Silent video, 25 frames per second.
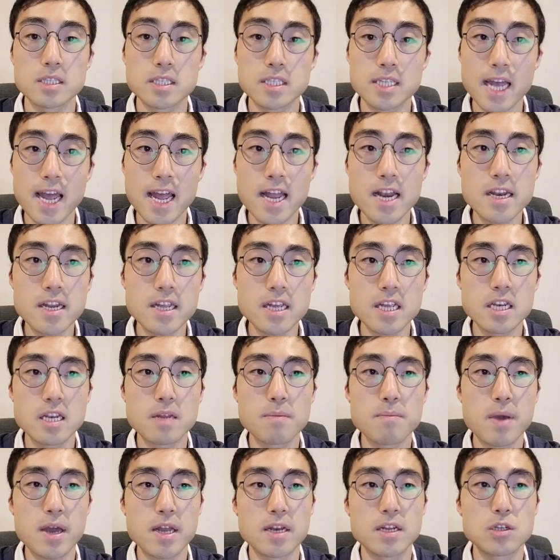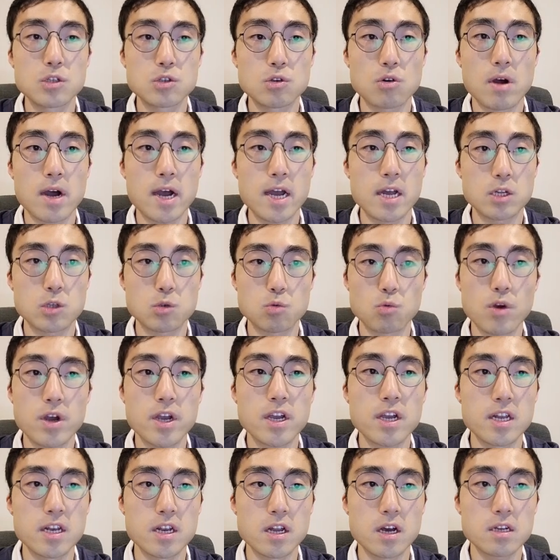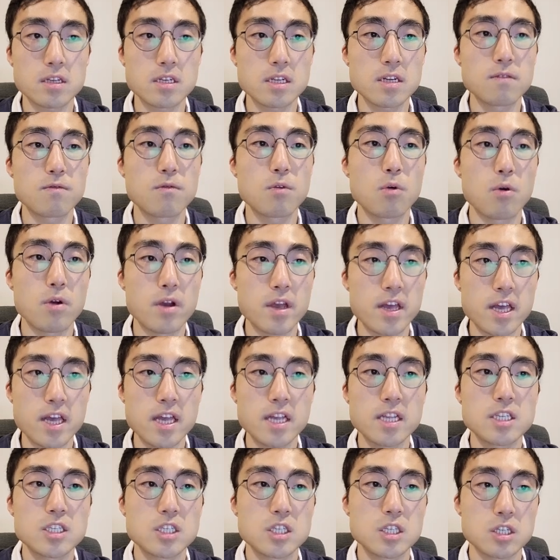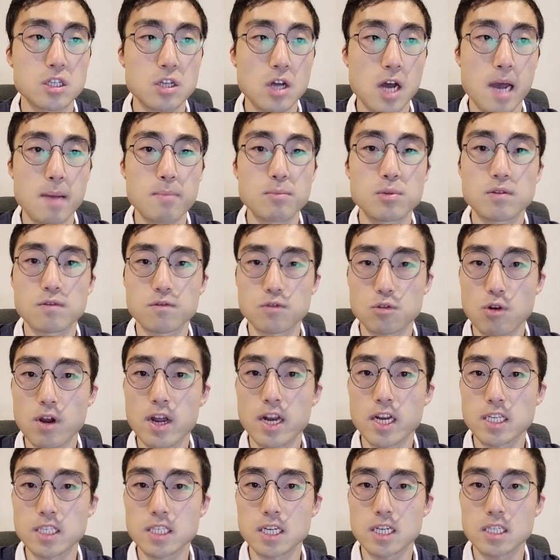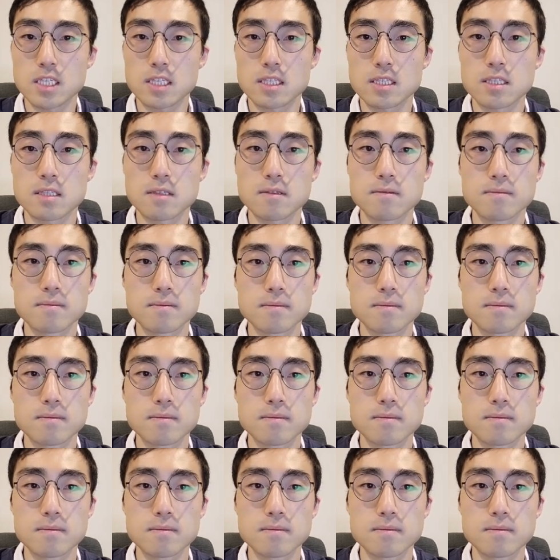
10 independent trials were conducted for each types of training sessions.